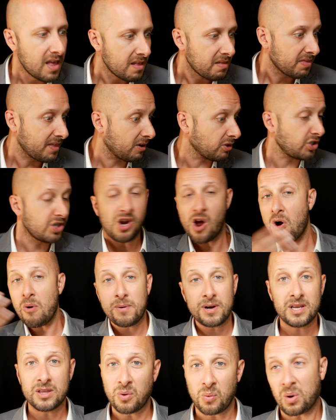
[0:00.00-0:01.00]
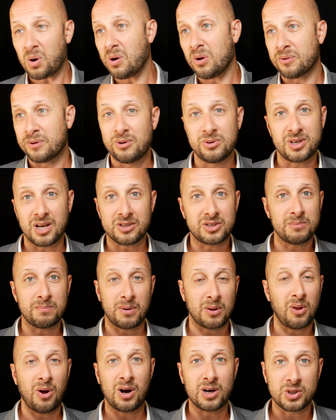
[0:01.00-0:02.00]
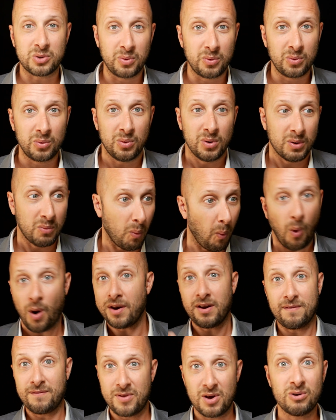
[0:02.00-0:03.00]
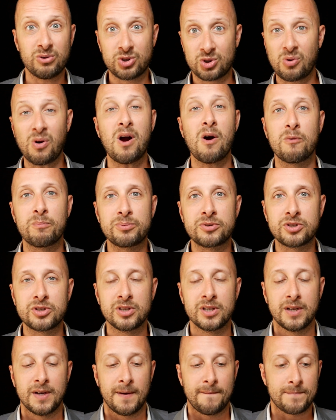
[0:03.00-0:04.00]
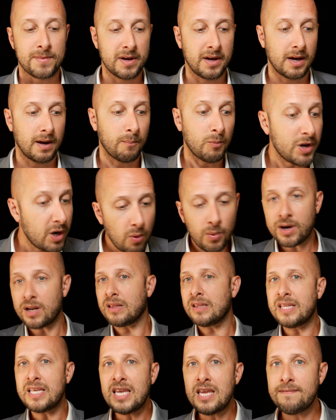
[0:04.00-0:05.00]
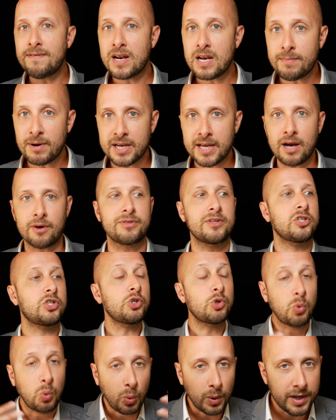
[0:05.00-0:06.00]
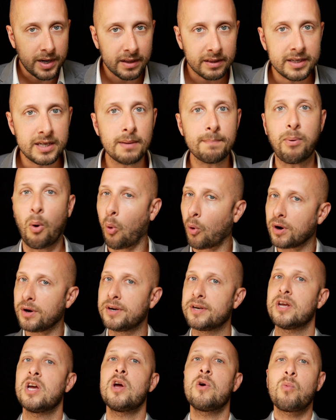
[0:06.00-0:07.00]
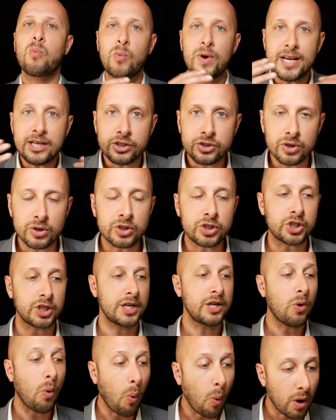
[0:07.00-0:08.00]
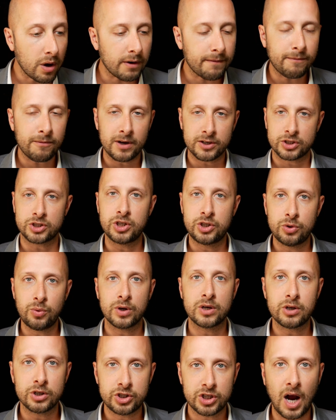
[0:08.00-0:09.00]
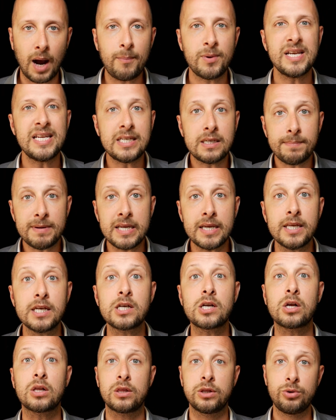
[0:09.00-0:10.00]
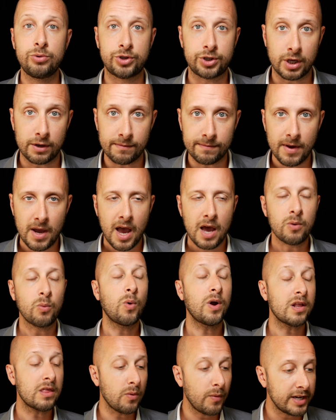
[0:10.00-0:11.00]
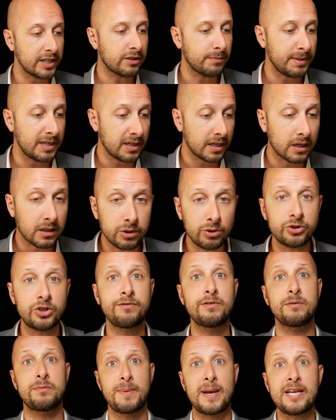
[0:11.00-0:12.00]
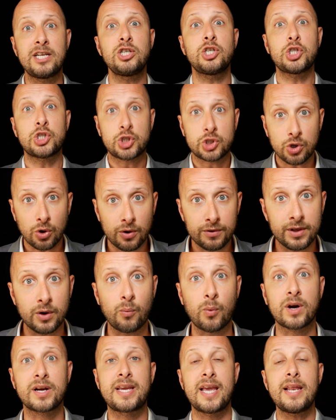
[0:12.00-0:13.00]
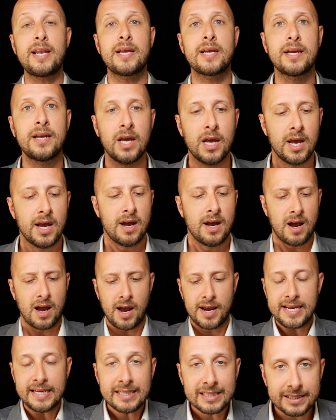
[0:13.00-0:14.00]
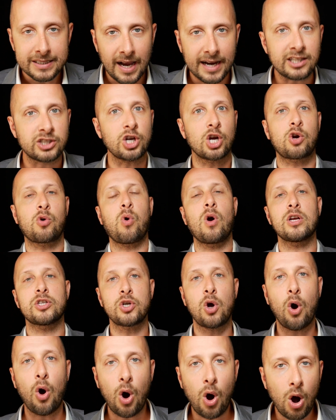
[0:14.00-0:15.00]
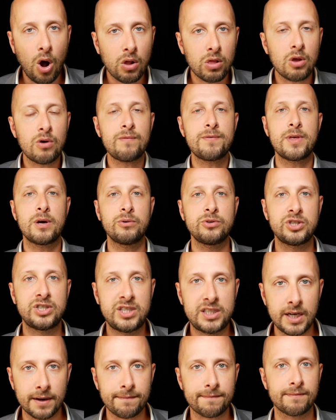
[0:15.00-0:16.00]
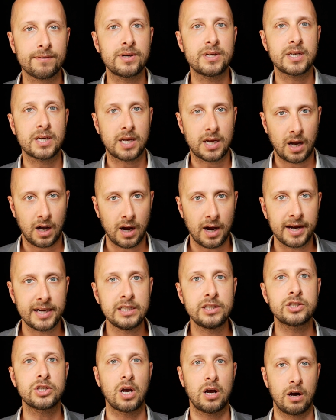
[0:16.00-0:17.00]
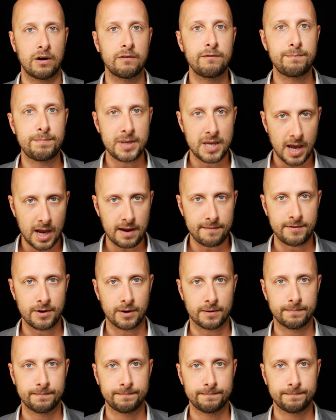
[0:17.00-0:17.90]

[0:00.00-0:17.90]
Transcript: There's nobody in the world who doesn't belong to one of those groups. We don't want to leave anybody out. This is really important. Research, in order for us to do a good job, we need to be inclusive. And one of the ways of being inclusive is making sure that we're getting insights across all of those different kinds of behavior.